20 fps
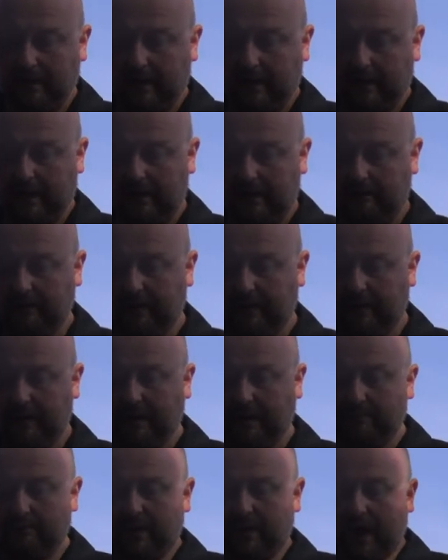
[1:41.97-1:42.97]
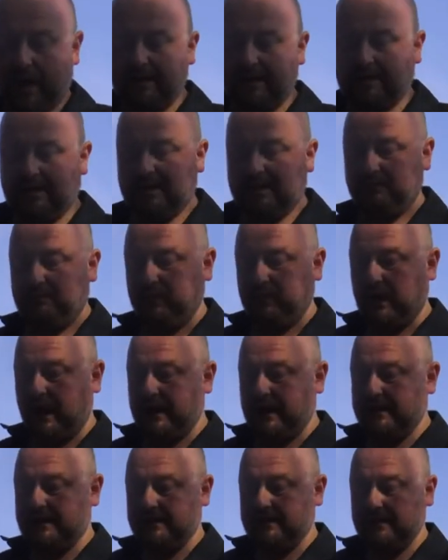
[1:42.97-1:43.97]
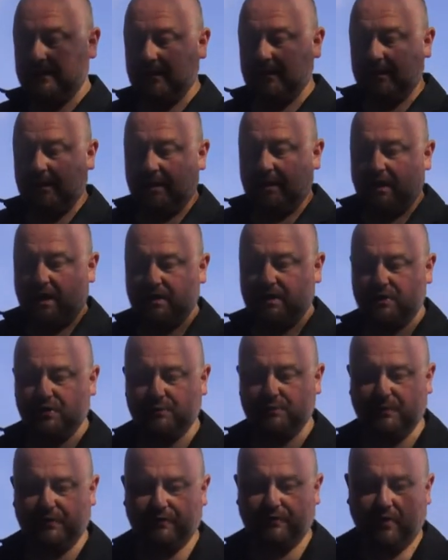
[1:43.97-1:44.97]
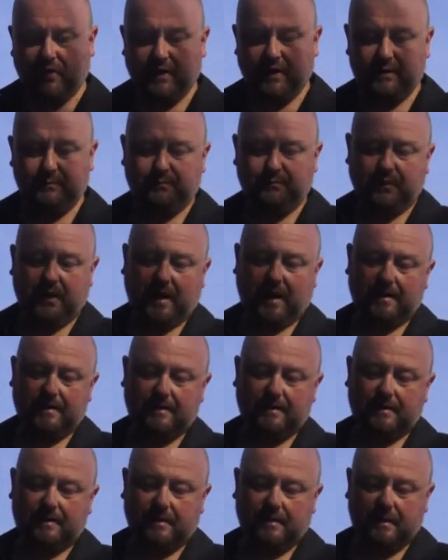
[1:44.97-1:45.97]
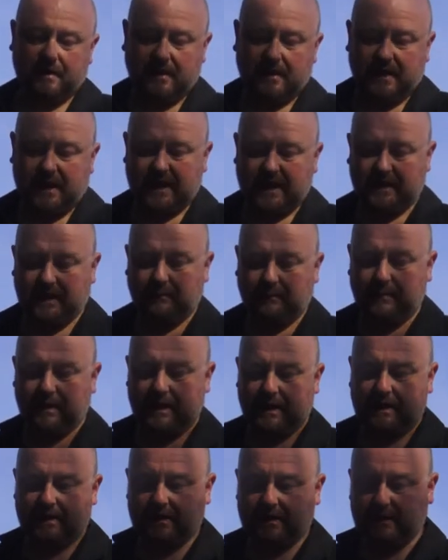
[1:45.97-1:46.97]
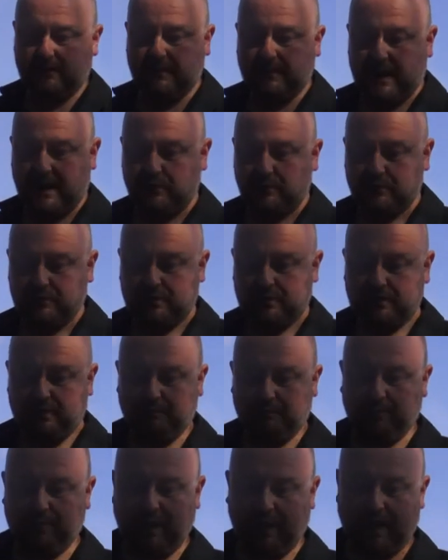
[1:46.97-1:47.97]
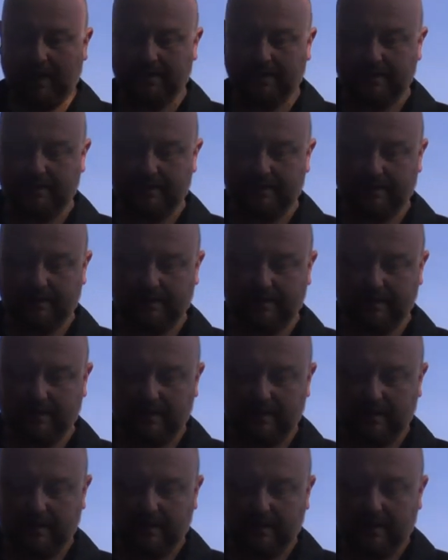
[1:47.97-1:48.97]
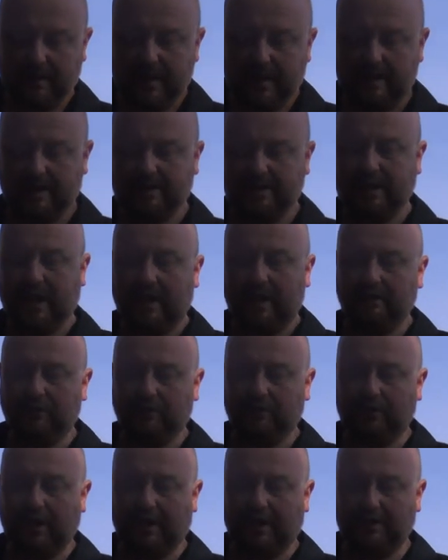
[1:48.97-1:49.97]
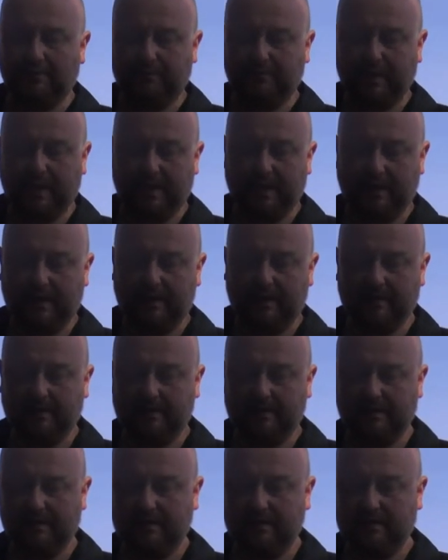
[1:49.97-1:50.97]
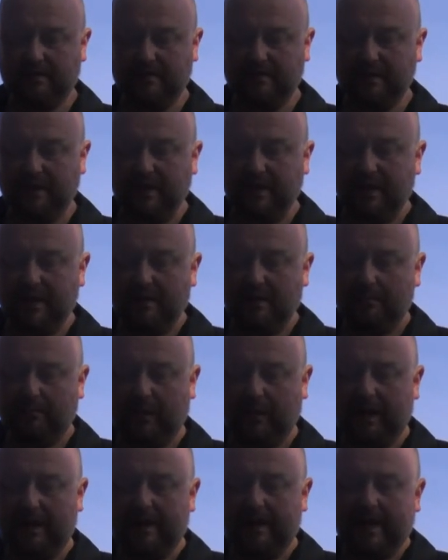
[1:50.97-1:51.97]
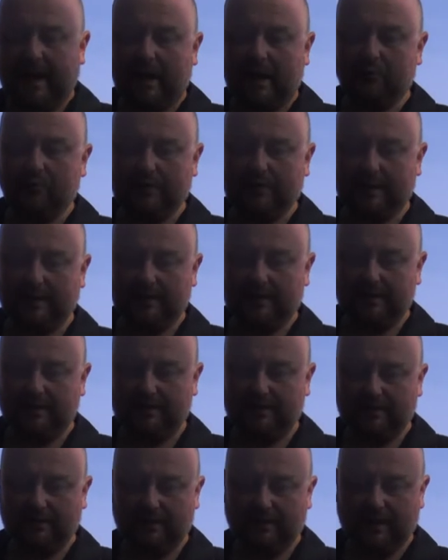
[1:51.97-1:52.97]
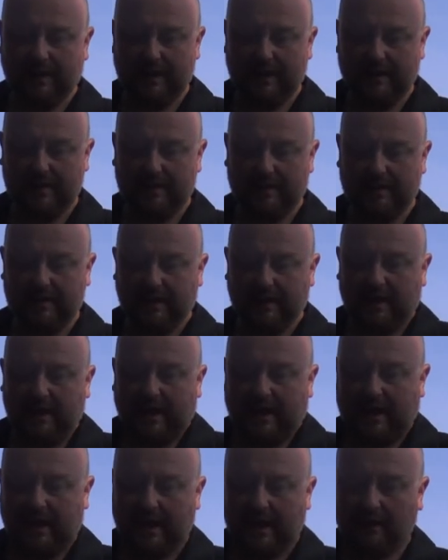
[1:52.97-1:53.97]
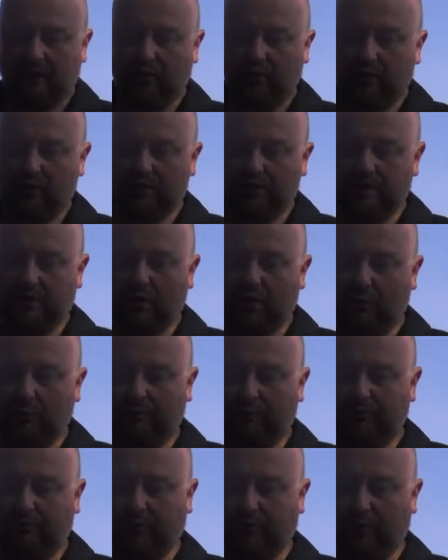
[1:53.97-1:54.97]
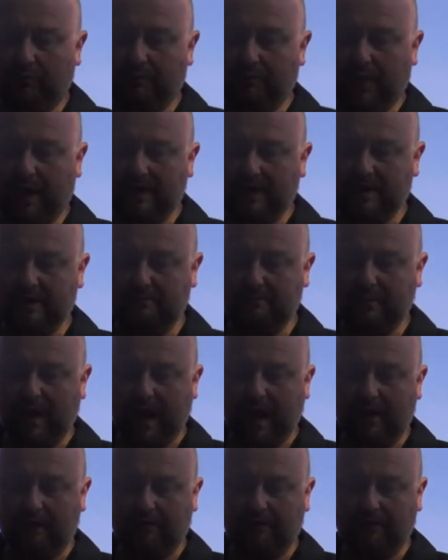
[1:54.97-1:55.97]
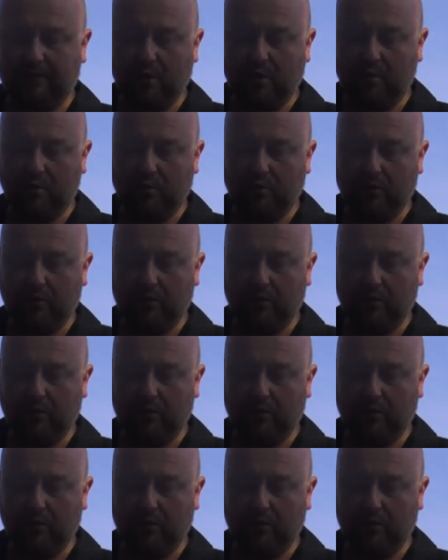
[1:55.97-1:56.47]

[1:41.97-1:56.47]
he really embraced this place, and just before he passed he reminisced about the past, his childhood experiences playing out in the street, and I looked up from my smartphone.